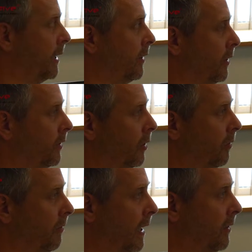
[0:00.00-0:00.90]
It is
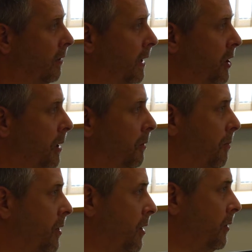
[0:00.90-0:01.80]
relatively cheap to
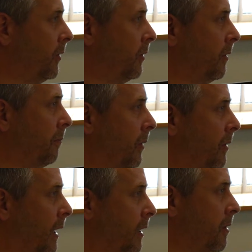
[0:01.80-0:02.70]
produce both
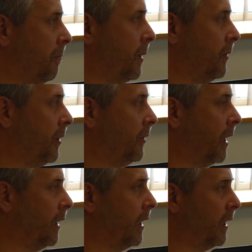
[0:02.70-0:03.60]
the electric motors
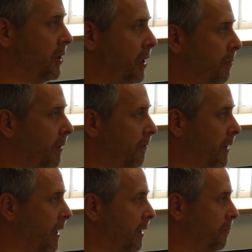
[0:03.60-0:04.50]
and getting cheaper every
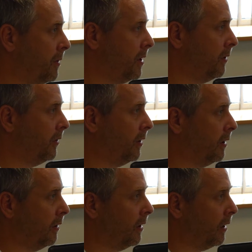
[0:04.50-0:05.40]
day to produce
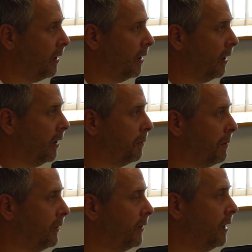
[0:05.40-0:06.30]
the high
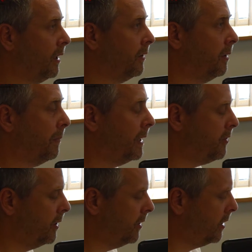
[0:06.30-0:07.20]
capacity lithium
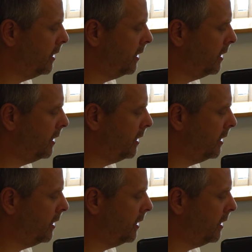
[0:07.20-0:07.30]
batteries that are